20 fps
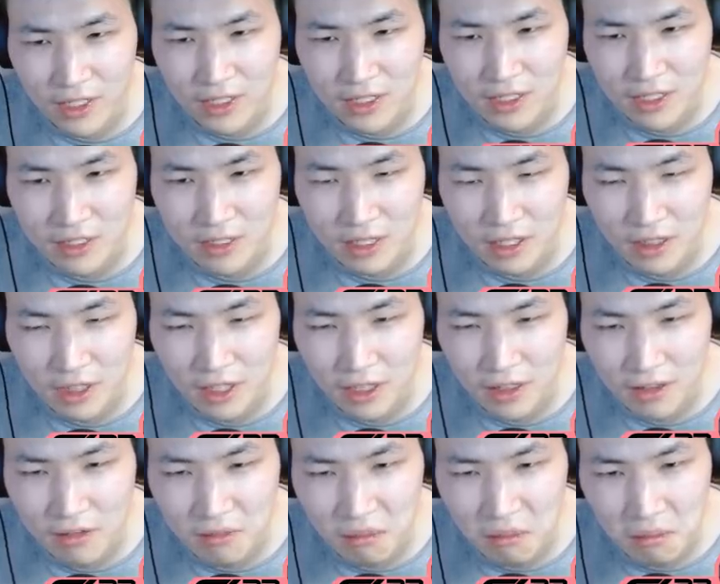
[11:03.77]
say nothing?
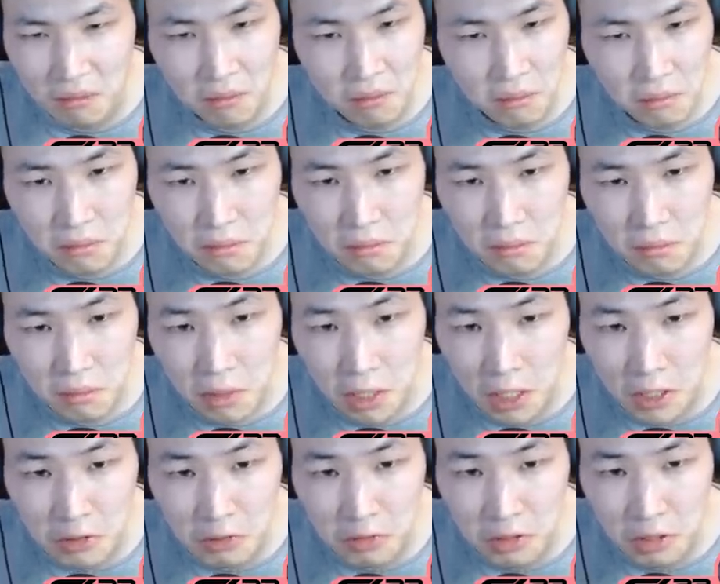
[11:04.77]
I
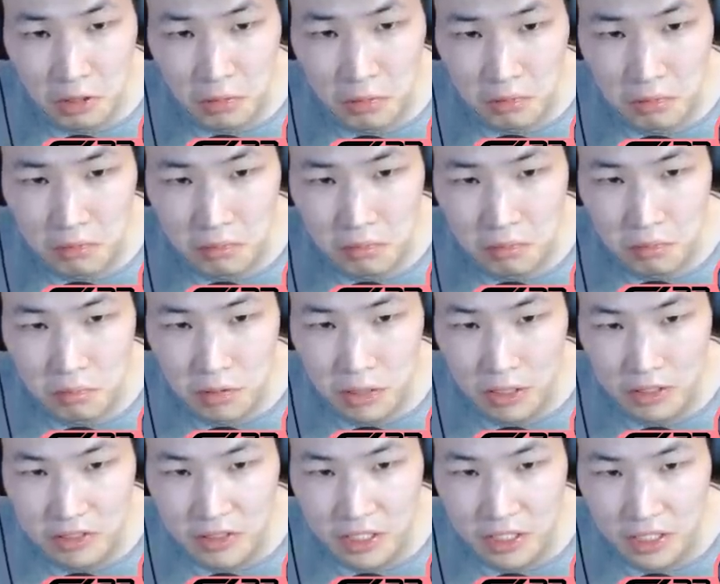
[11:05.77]
don't know, but
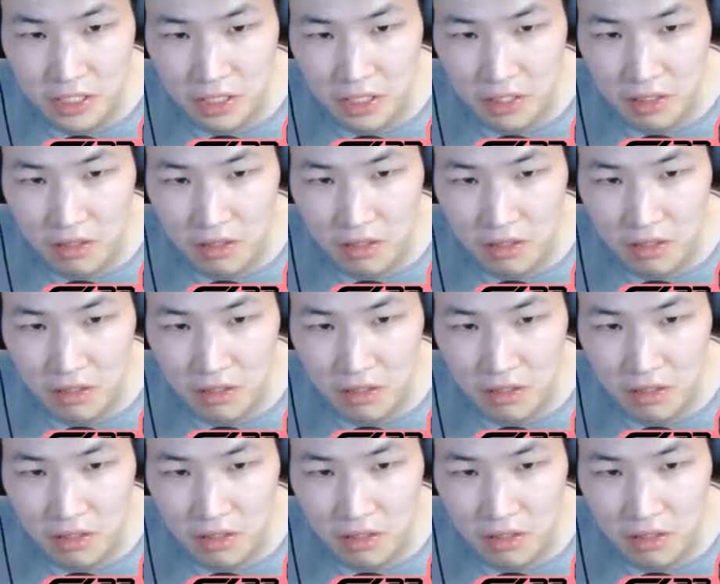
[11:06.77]
I'll take it.